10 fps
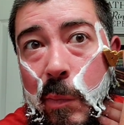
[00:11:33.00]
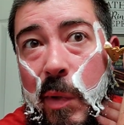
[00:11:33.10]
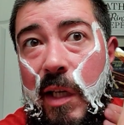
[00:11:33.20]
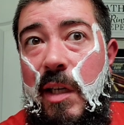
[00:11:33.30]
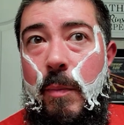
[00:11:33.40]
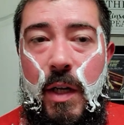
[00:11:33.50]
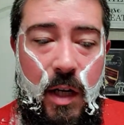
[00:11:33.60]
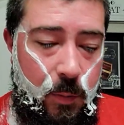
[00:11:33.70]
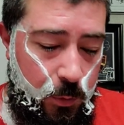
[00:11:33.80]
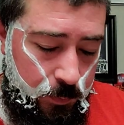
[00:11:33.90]
Picked up a
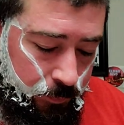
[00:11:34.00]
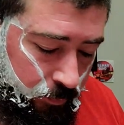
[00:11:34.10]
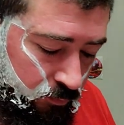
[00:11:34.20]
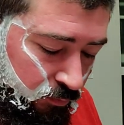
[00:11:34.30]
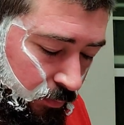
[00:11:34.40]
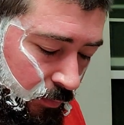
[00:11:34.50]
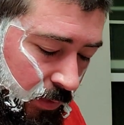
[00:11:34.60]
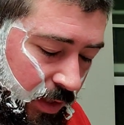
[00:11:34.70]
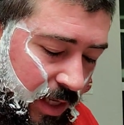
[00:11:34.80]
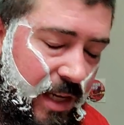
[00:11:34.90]
couple
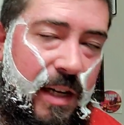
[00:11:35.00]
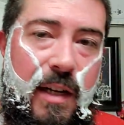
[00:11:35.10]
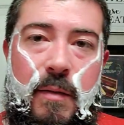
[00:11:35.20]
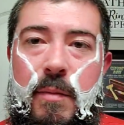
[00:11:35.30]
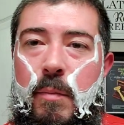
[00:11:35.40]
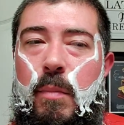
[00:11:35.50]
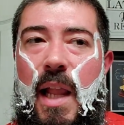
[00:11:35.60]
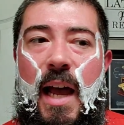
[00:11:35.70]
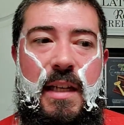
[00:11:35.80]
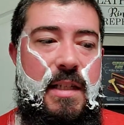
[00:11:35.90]
had a
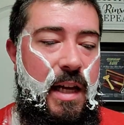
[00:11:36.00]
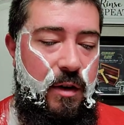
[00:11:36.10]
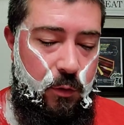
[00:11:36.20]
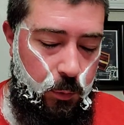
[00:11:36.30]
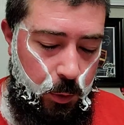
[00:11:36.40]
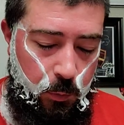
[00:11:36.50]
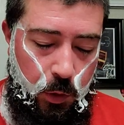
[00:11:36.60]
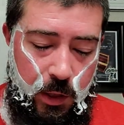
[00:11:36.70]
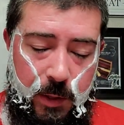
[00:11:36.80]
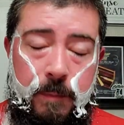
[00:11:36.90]
black sandalwood
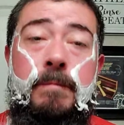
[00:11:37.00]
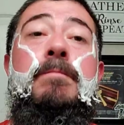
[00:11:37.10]
one